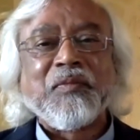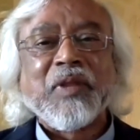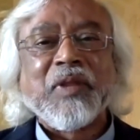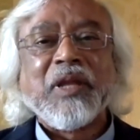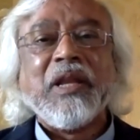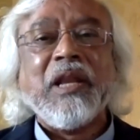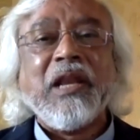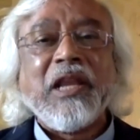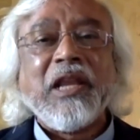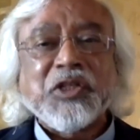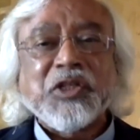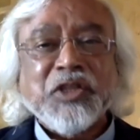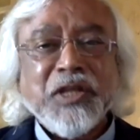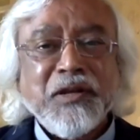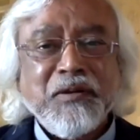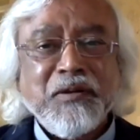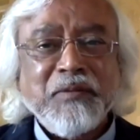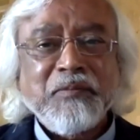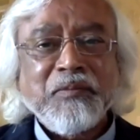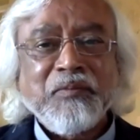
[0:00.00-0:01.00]

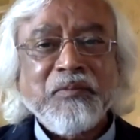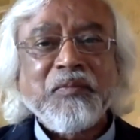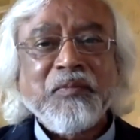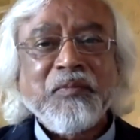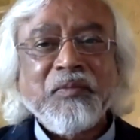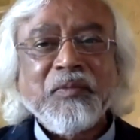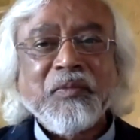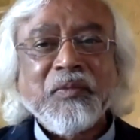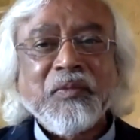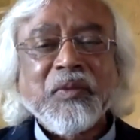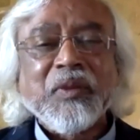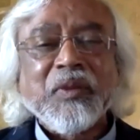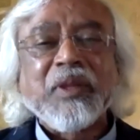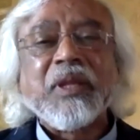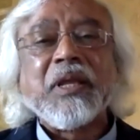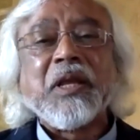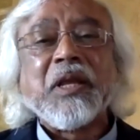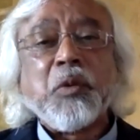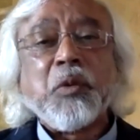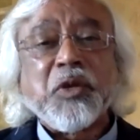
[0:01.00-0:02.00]
Listen,
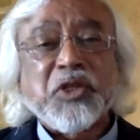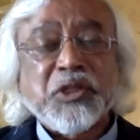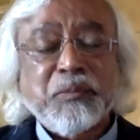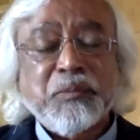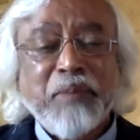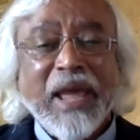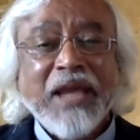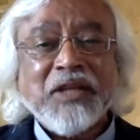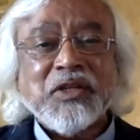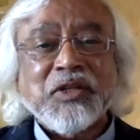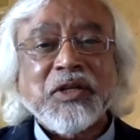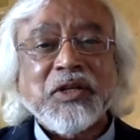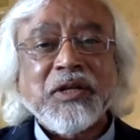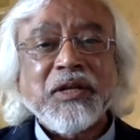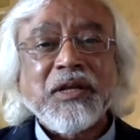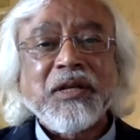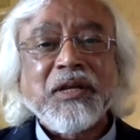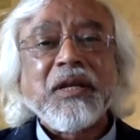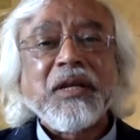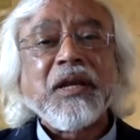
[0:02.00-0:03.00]
respect,
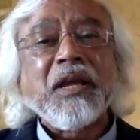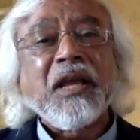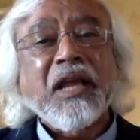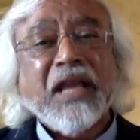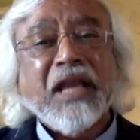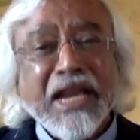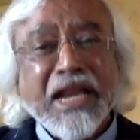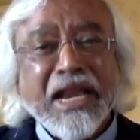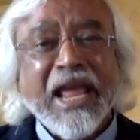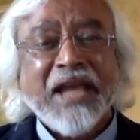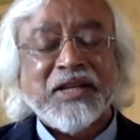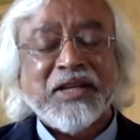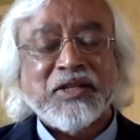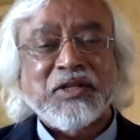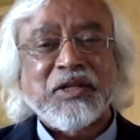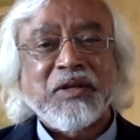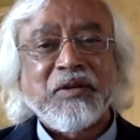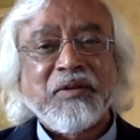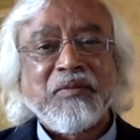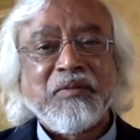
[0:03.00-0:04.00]
connect.
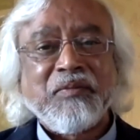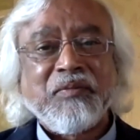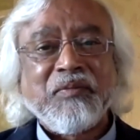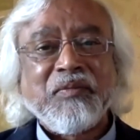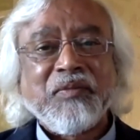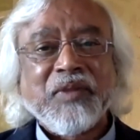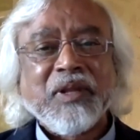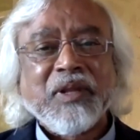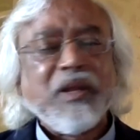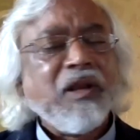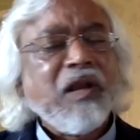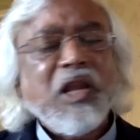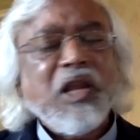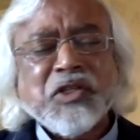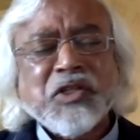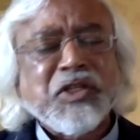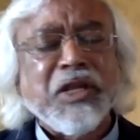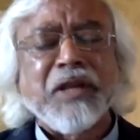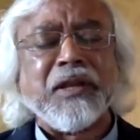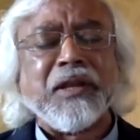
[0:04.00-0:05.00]

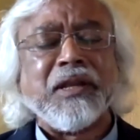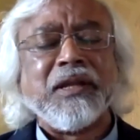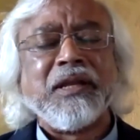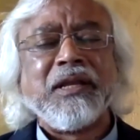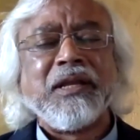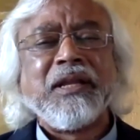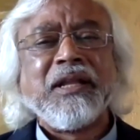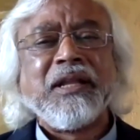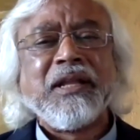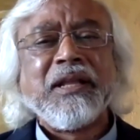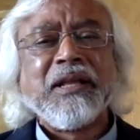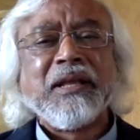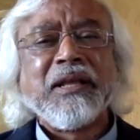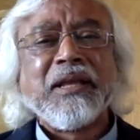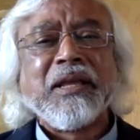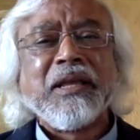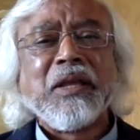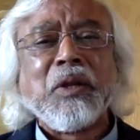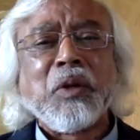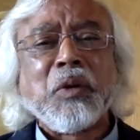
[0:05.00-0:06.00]
Listen.
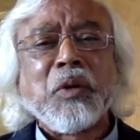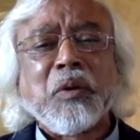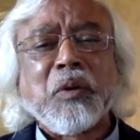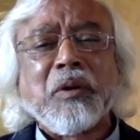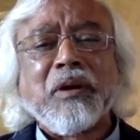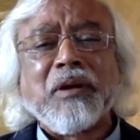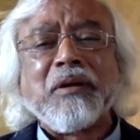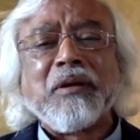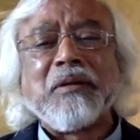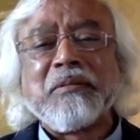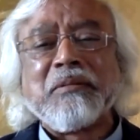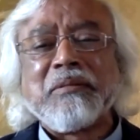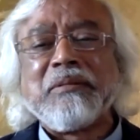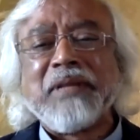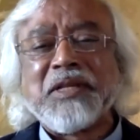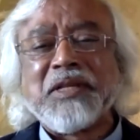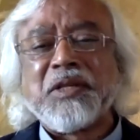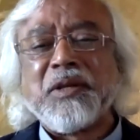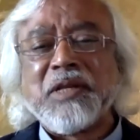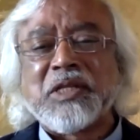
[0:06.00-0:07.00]
You know,
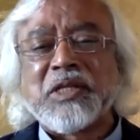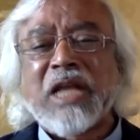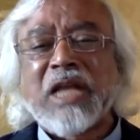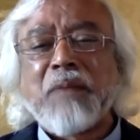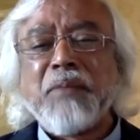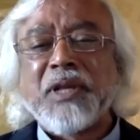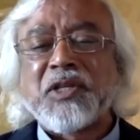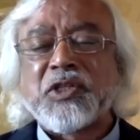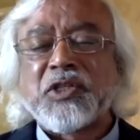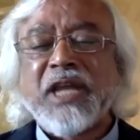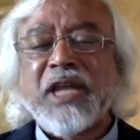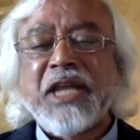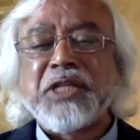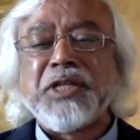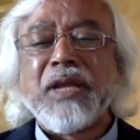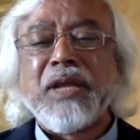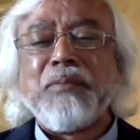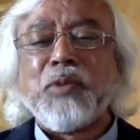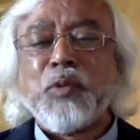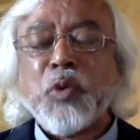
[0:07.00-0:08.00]
there's an Islamic sage
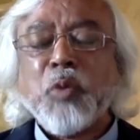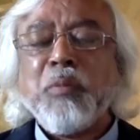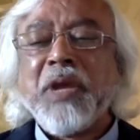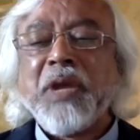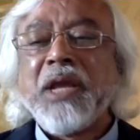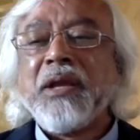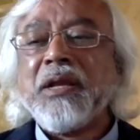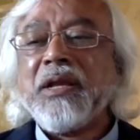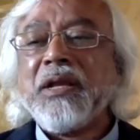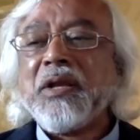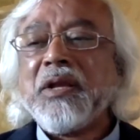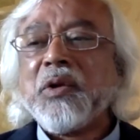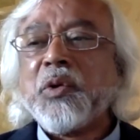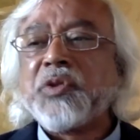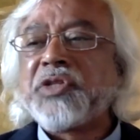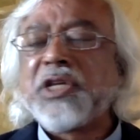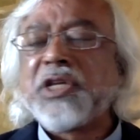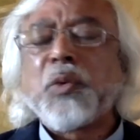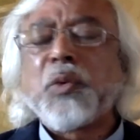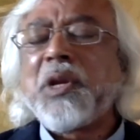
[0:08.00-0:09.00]
named Rumi who
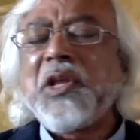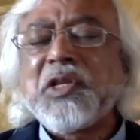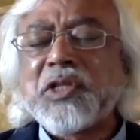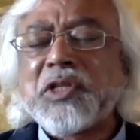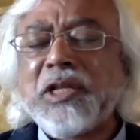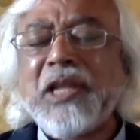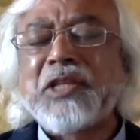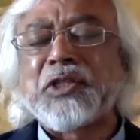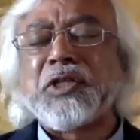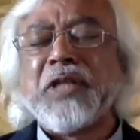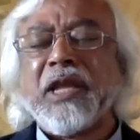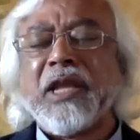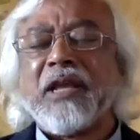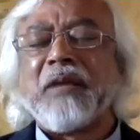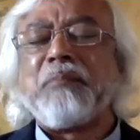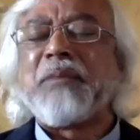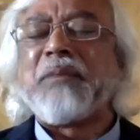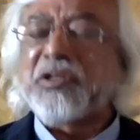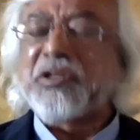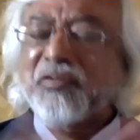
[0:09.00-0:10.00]
says, what is listening?
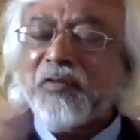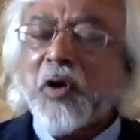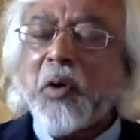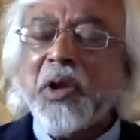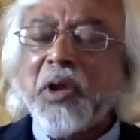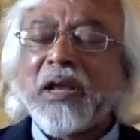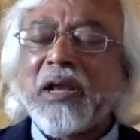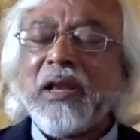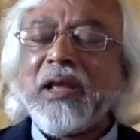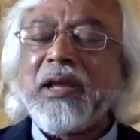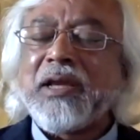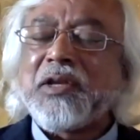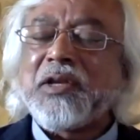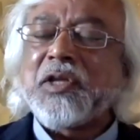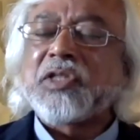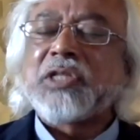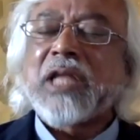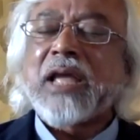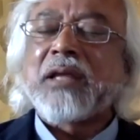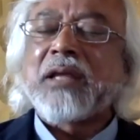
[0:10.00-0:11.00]
Metaphorically, it
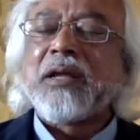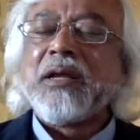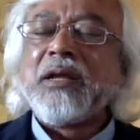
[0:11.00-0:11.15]
is like